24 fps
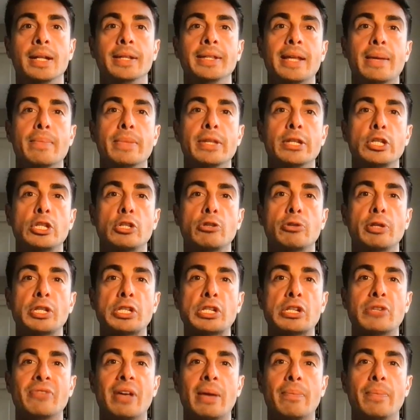The
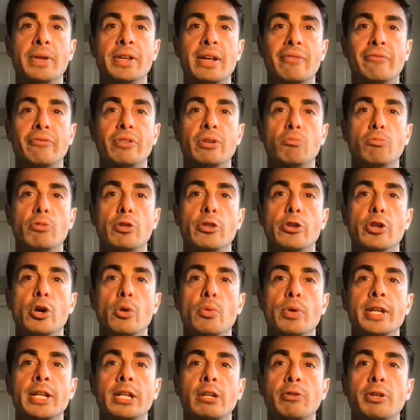administration of epinephrine with no
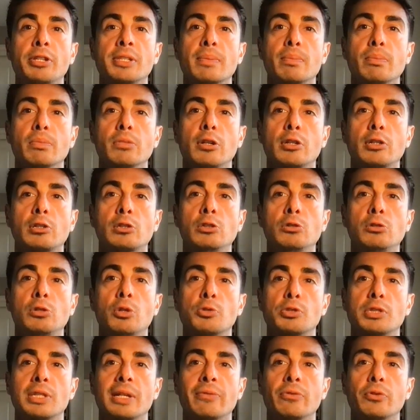increase in blood
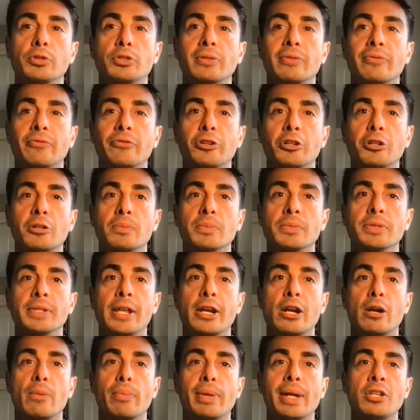glucose levels confirms that
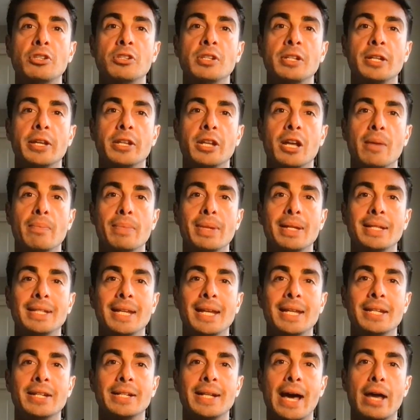our patient cannot
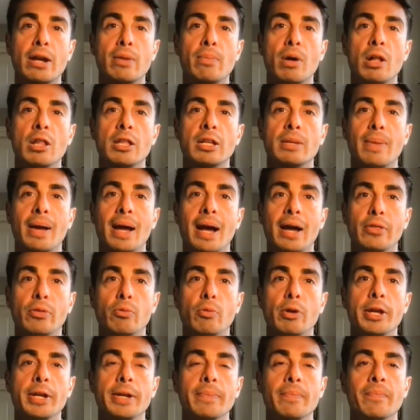maintain a catabolic
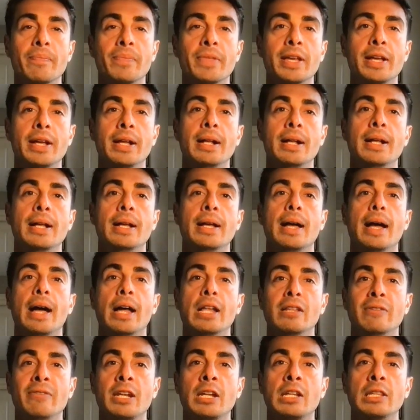pathway.
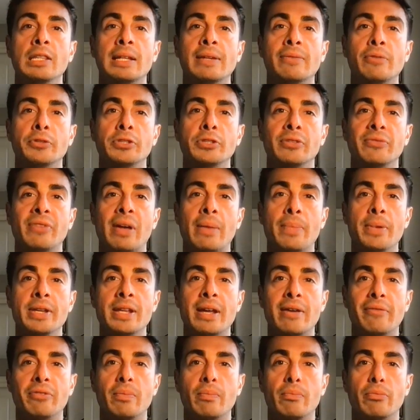Elevated levels of
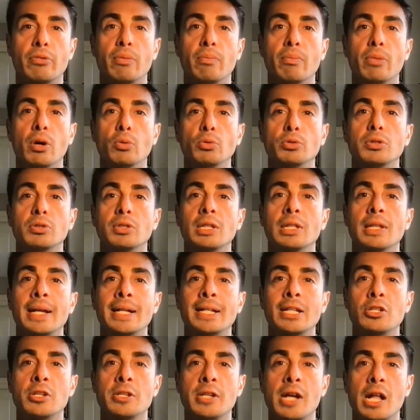epinephrine promotes
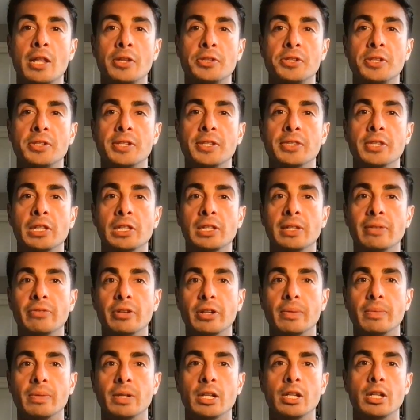glycogenolysis in the
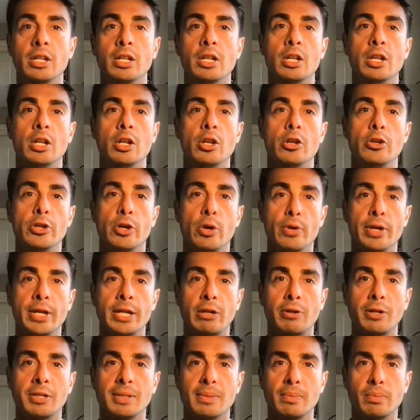liver. No
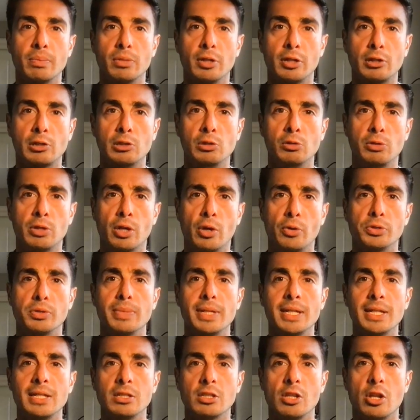increase in blood glucose
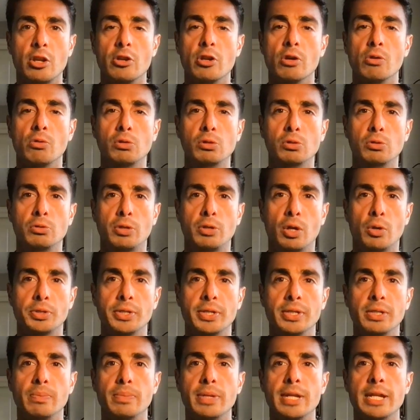means no glucose
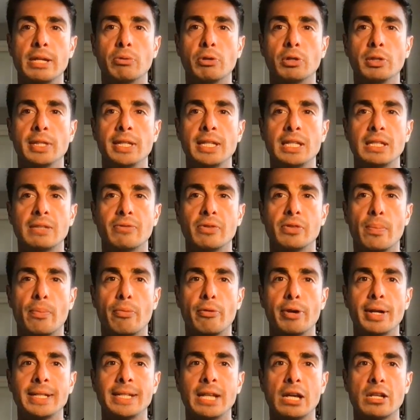is being released from the
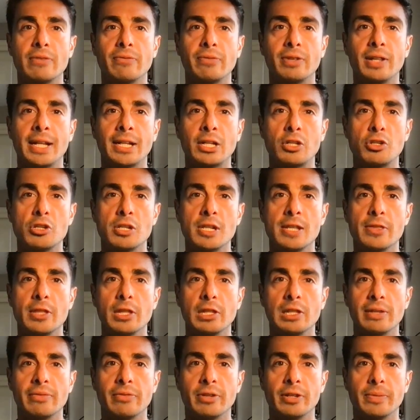breakdown of glycogen in the
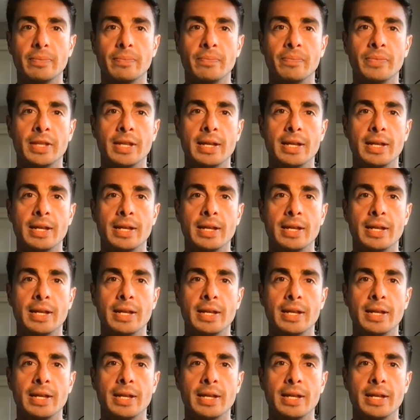liver.